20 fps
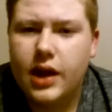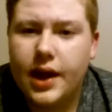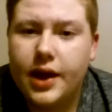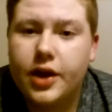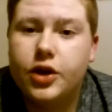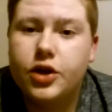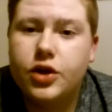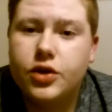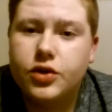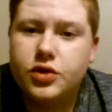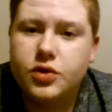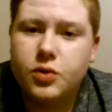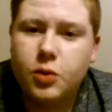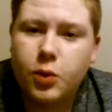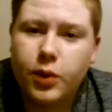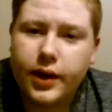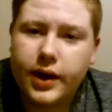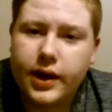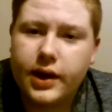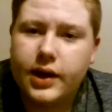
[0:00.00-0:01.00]
it could use
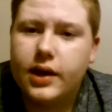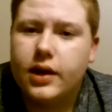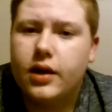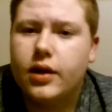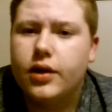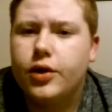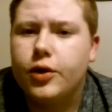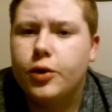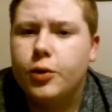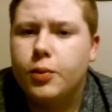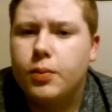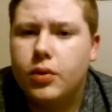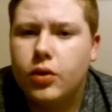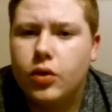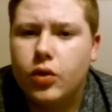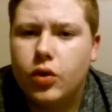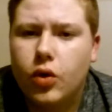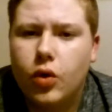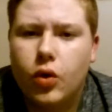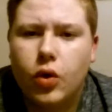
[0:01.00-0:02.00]
some work. It needed a new
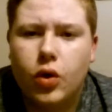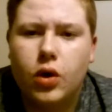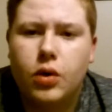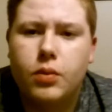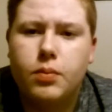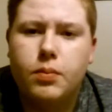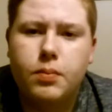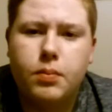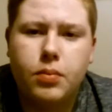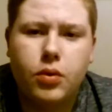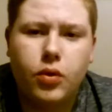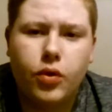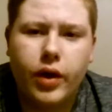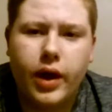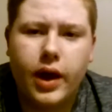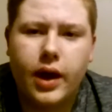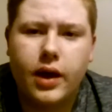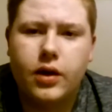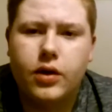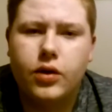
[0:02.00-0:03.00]
pull cord,
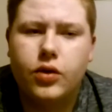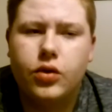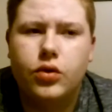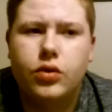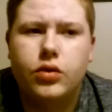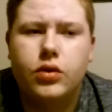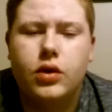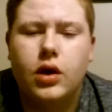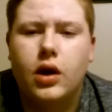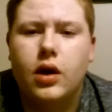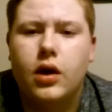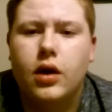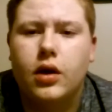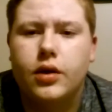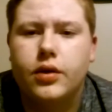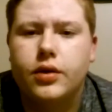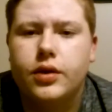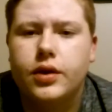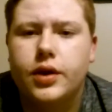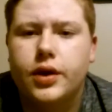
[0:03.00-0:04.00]
pull handle,
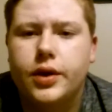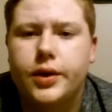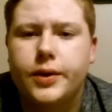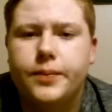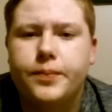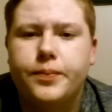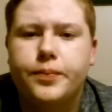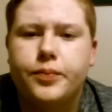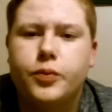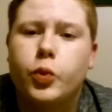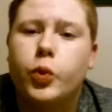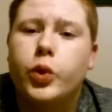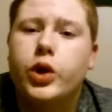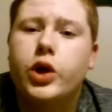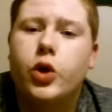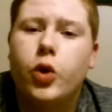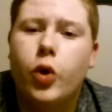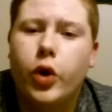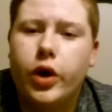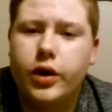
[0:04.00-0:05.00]
the
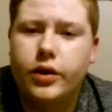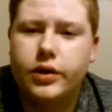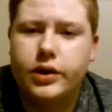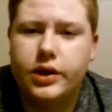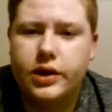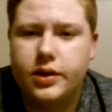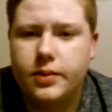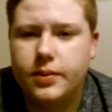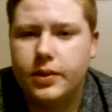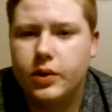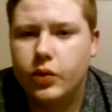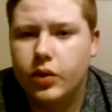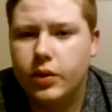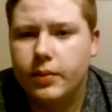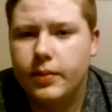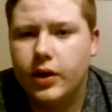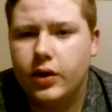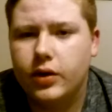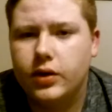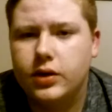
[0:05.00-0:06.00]
recoil needs to be
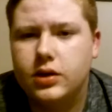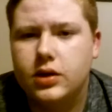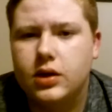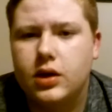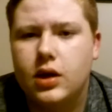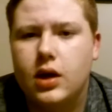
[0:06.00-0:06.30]
rebuilt,